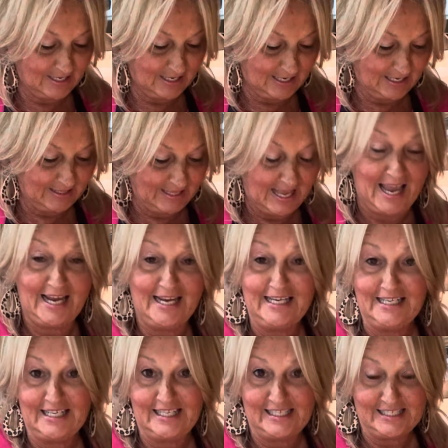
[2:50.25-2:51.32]
in the
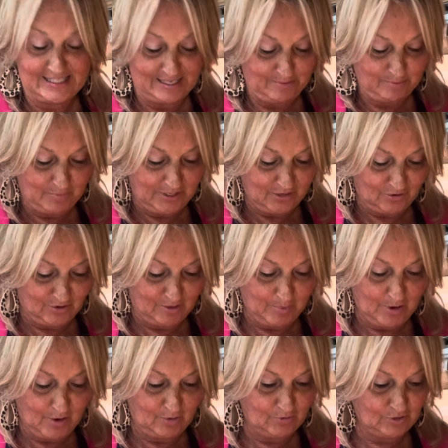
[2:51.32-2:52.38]
80s and being on the
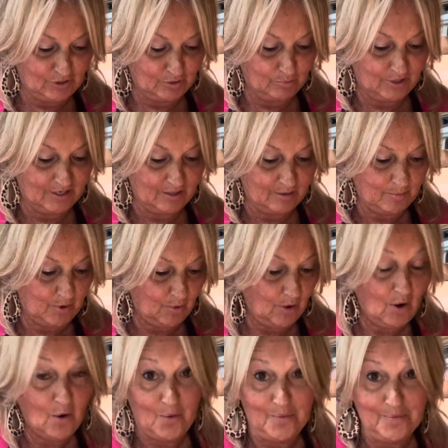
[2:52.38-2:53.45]
boat to bringing the boat
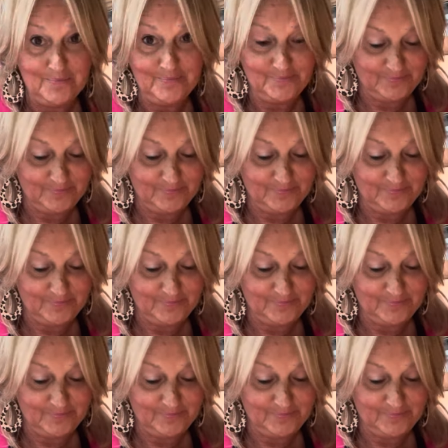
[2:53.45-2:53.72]
home.